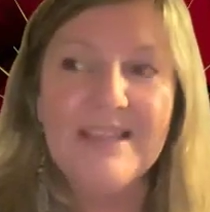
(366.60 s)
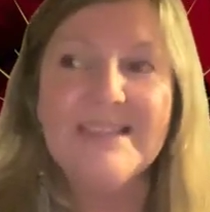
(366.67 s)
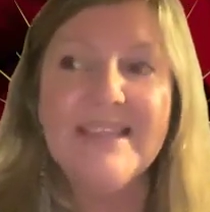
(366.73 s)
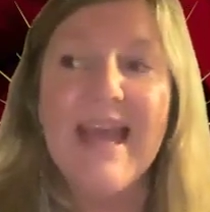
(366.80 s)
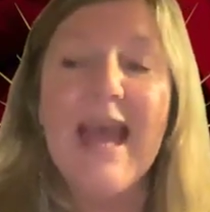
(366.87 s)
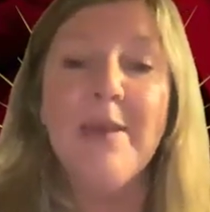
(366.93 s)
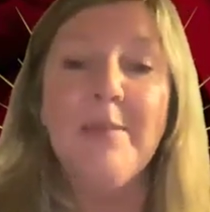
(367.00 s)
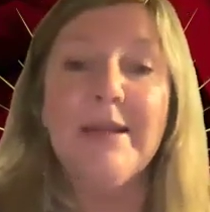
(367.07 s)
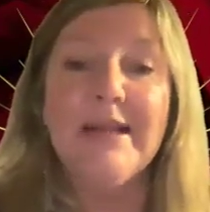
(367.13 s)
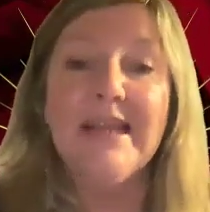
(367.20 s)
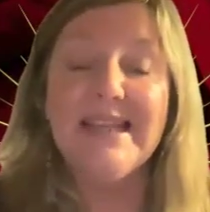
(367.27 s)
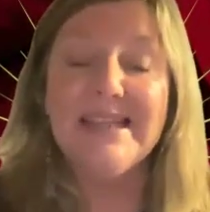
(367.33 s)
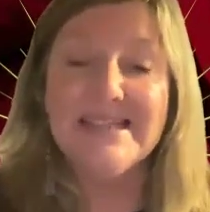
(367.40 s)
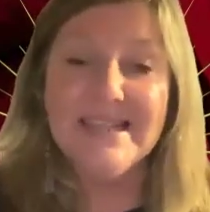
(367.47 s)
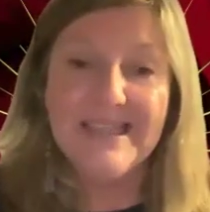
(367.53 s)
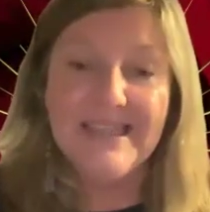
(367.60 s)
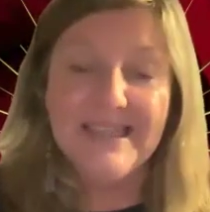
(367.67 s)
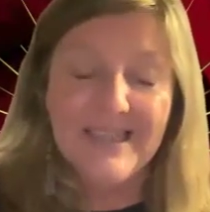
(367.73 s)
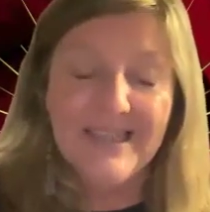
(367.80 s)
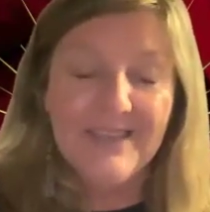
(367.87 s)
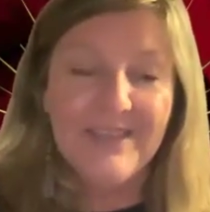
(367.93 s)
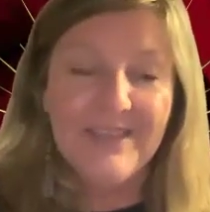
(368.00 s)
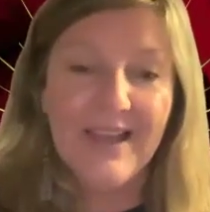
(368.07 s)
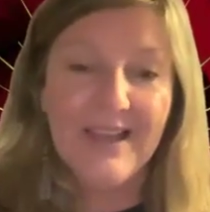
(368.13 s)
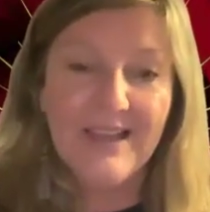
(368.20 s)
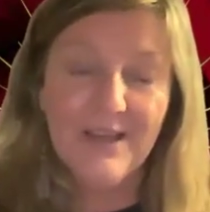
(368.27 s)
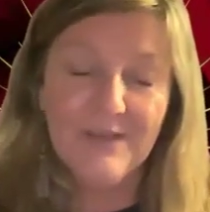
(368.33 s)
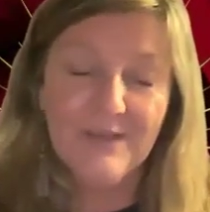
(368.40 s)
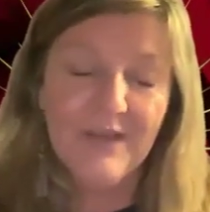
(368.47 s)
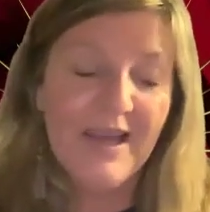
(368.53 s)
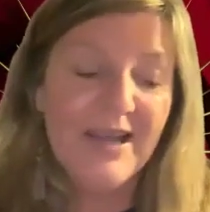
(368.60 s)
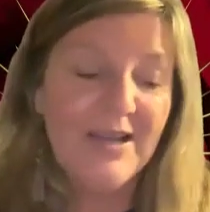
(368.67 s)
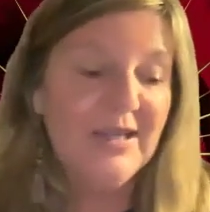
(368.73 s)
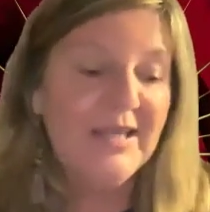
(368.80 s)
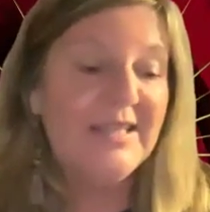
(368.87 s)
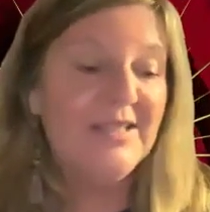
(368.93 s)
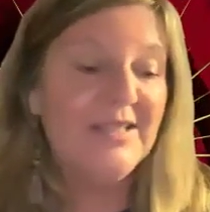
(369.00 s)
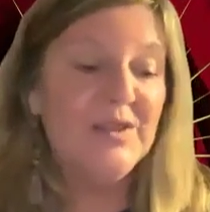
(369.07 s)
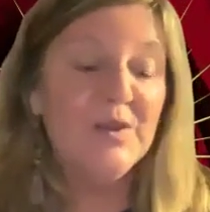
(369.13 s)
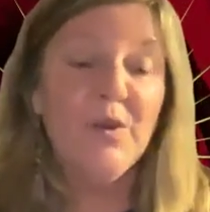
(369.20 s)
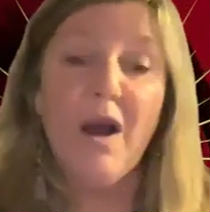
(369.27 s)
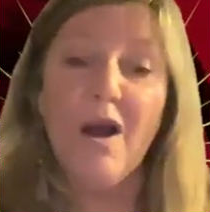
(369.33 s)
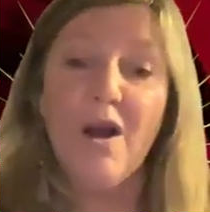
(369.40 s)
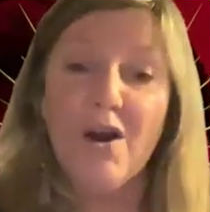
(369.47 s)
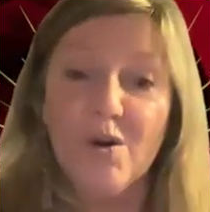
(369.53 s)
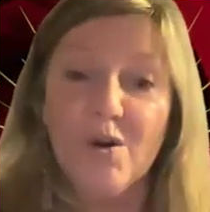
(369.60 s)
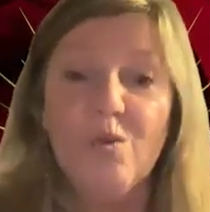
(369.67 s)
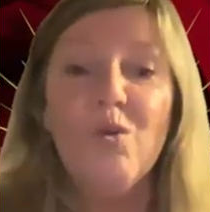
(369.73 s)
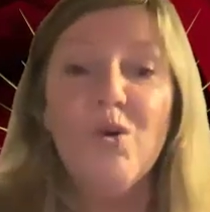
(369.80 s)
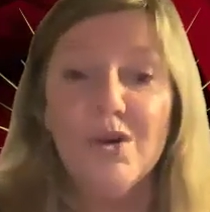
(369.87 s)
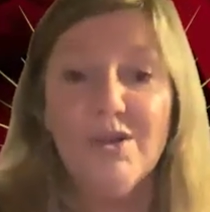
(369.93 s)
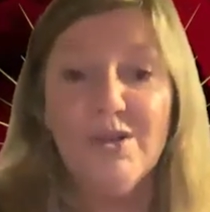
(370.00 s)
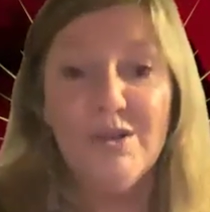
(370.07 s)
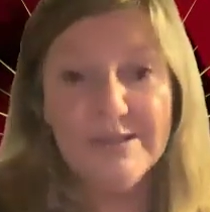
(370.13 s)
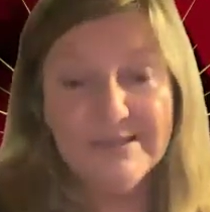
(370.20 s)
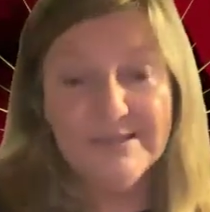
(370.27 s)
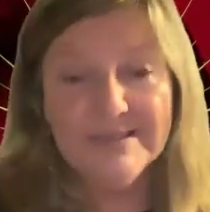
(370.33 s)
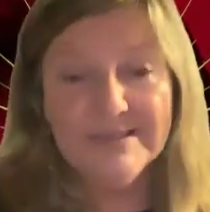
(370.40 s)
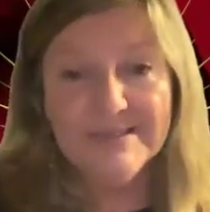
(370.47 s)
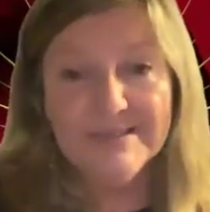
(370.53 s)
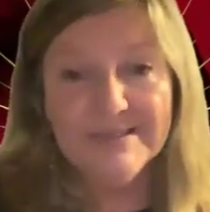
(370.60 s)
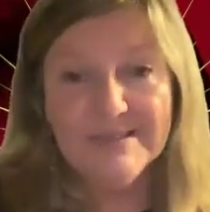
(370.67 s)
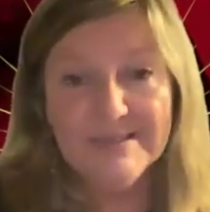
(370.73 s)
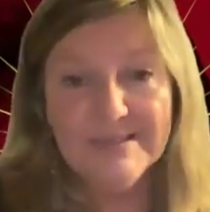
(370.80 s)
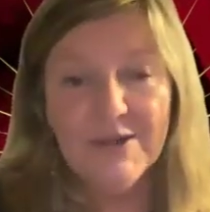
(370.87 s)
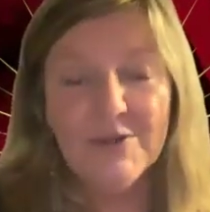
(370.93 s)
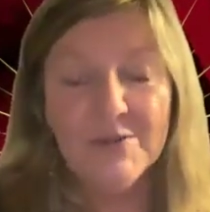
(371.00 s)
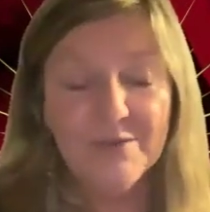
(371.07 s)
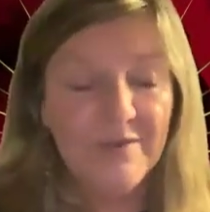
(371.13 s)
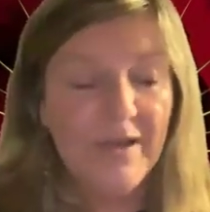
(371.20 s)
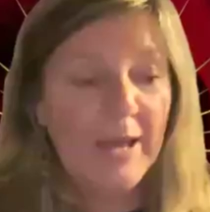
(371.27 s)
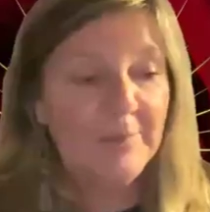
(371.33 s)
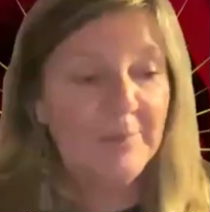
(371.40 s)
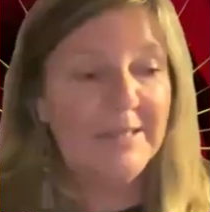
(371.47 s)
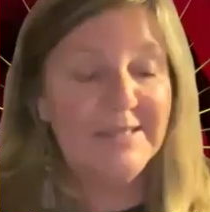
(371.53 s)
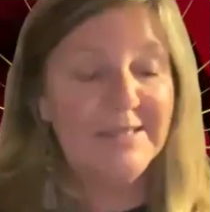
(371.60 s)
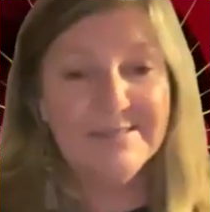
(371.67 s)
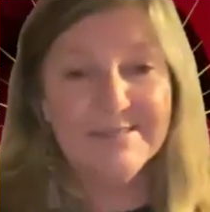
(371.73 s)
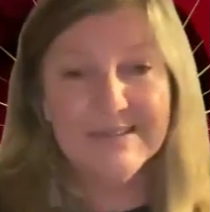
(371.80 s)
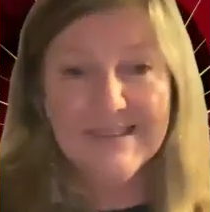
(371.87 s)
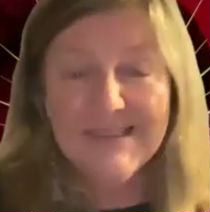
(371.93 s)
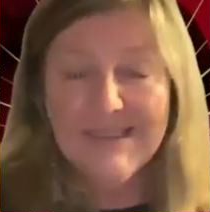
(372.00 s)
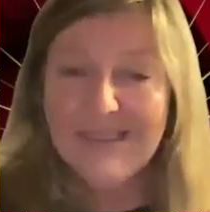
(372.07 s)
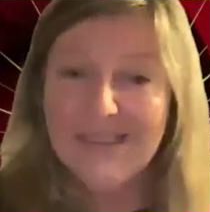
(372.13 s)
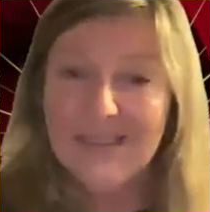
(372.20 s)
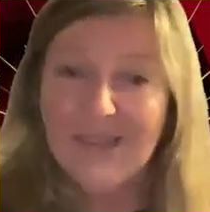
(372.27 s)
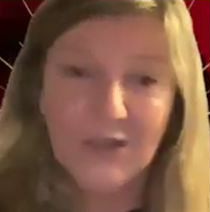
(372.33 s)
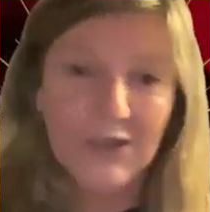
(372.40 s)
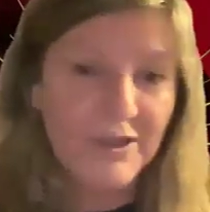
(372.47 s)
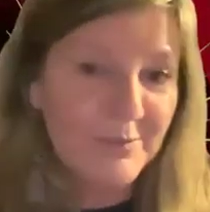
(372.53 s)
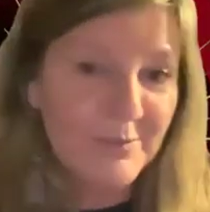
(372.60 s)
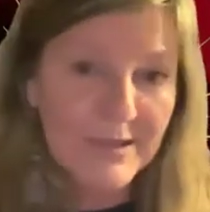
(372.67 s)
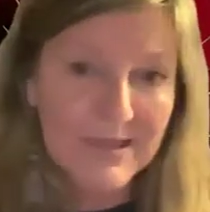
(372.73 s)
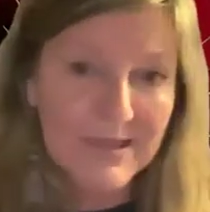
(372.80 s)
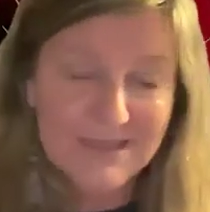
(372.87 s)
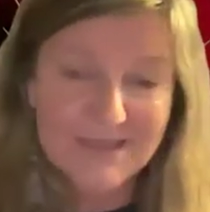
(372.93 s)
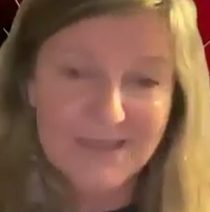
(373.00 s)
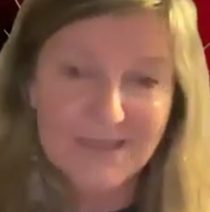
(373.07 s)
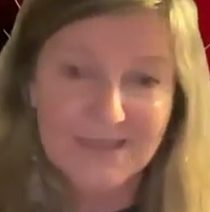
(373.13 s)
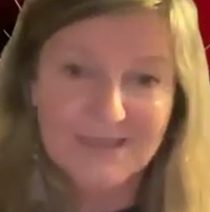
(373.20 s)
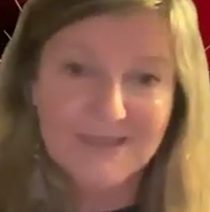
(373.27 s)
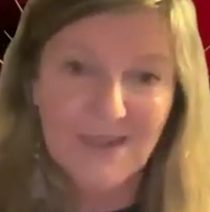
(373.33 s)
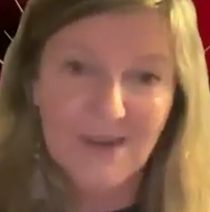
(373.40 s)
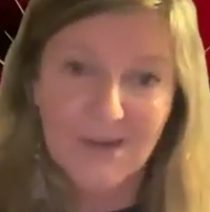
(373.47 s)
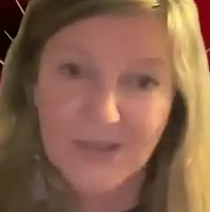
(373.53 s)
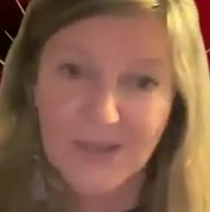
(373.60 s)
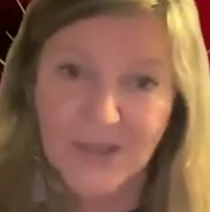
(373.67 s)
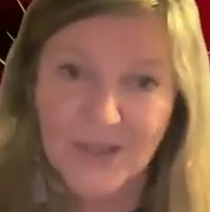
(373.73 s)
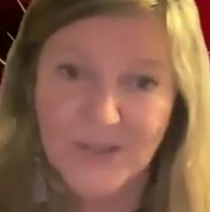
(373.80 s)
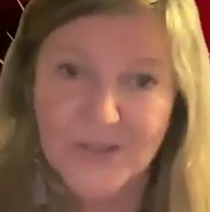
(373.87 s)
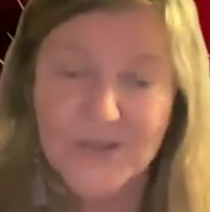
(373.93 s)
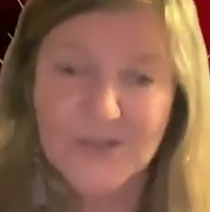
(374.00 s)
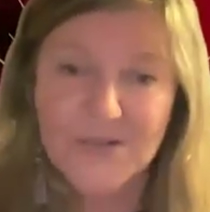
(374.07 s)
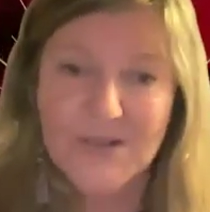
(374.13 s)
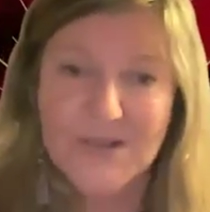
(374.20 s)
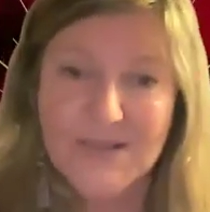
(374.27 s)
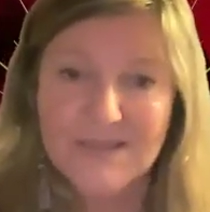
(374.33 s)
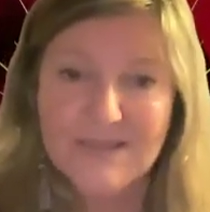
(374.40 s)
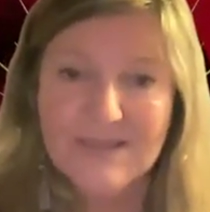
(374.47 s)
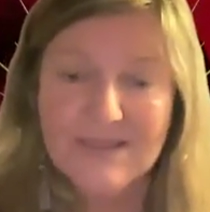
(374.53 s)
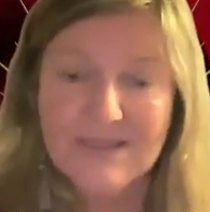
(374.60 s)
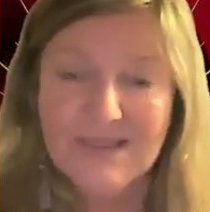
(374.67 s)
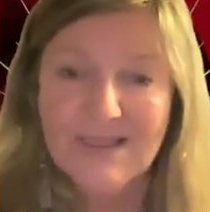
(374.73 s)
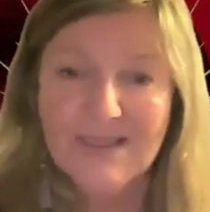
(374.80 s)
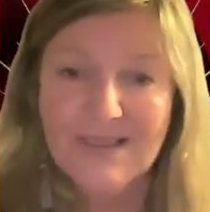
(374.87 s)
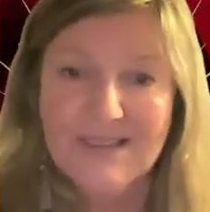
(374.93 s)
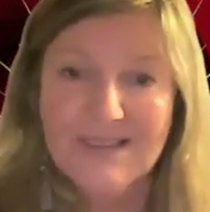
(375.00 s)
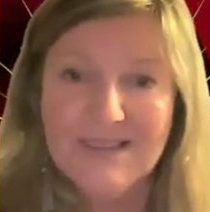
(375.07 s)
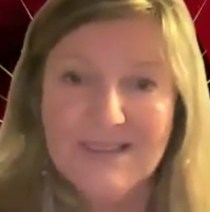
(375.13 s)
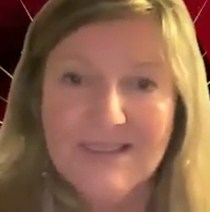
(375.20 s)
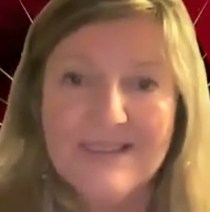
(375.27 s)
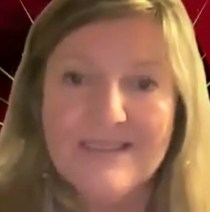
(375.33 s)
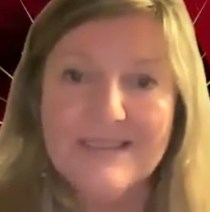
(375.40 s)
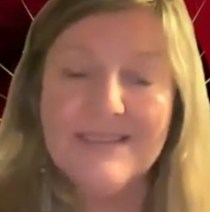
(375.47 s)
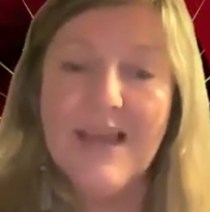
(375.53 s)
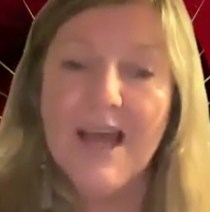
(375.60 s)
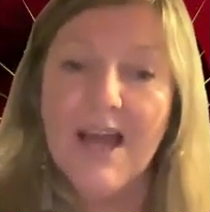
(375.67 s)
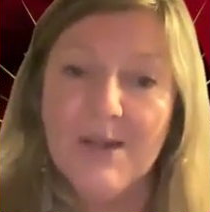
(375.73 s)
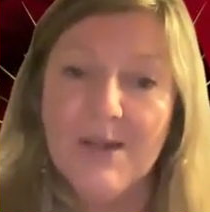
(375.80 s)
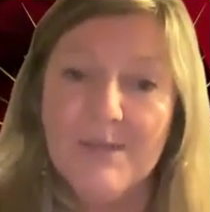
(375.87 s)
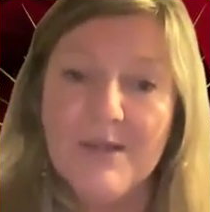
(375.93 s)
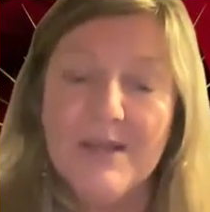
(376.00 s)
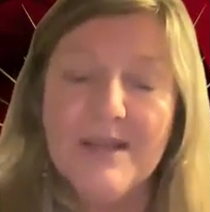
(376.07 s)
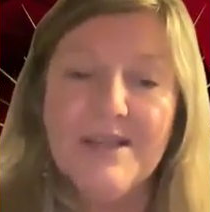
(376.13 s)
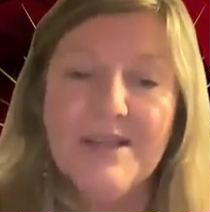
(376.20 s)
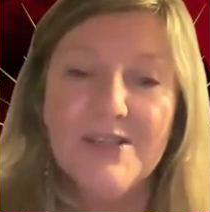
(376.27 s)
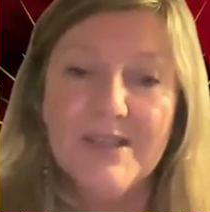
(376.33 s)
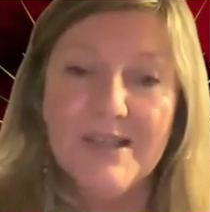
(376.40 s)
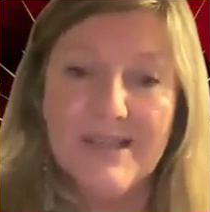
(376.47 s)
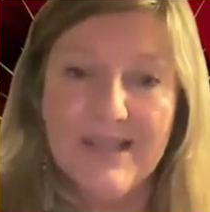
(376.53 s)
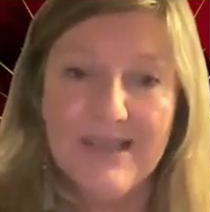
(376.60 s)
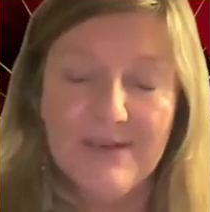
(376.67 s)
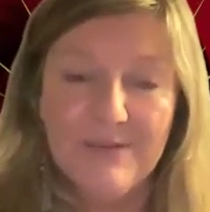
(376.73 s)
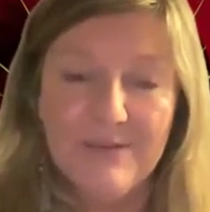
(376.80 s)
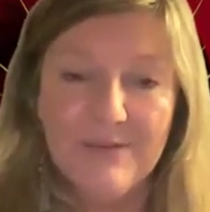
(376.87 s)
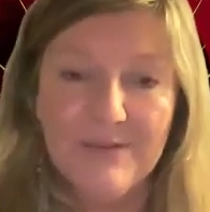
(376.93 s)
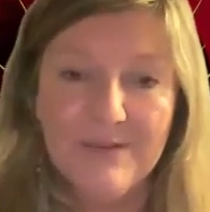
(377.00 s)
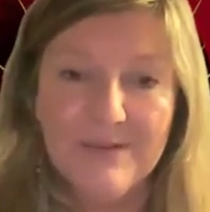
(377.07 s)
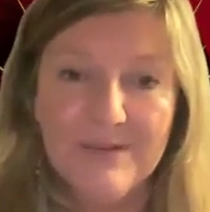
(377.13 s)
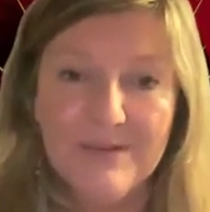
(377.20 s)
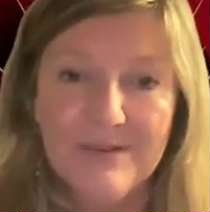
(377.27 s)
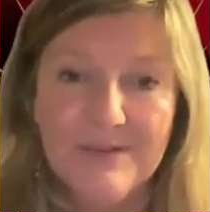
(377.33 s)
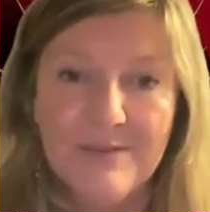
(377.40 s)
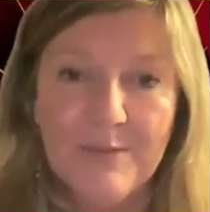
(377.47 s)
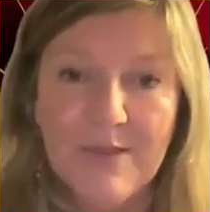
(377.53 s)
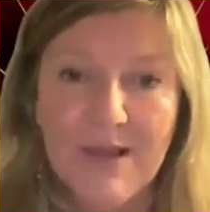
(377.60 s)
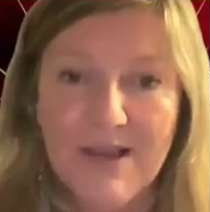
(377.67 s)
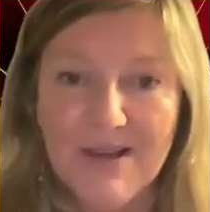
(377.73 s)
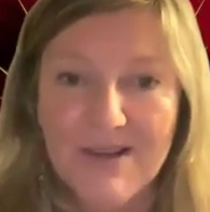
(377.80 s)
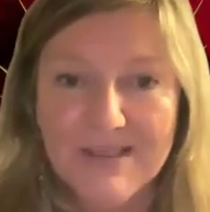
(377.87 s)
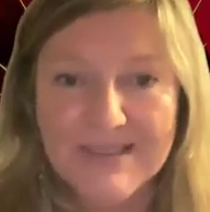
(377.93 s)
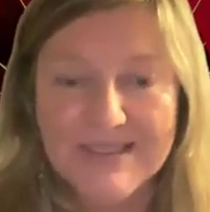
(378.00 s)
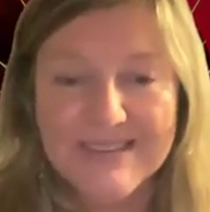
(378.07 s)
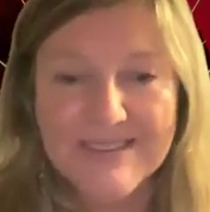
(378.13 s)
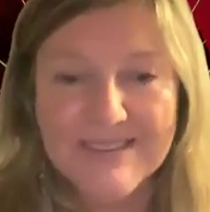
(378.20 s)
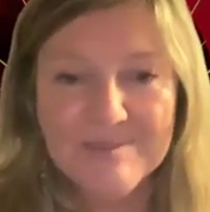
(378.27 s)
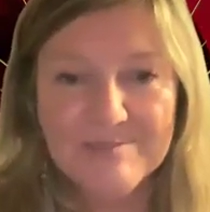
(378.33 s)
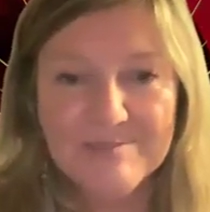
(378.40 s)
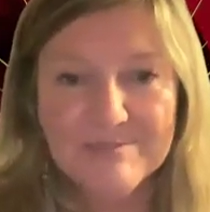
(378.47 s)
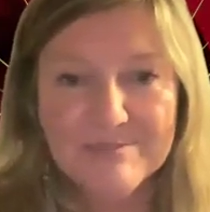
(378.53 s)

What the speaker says: and to emanate that love out into our world, our families, our communities, our countries. It's time to live from the heart.